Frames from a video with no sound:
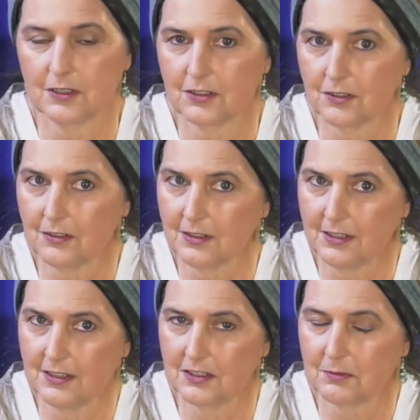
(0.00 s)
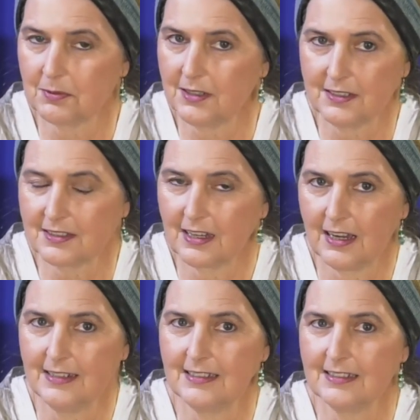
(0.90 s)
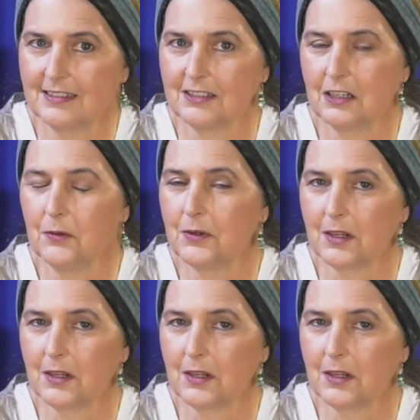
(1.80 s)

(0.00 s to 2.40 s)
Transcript: is certainly in this place, and I didn't know it.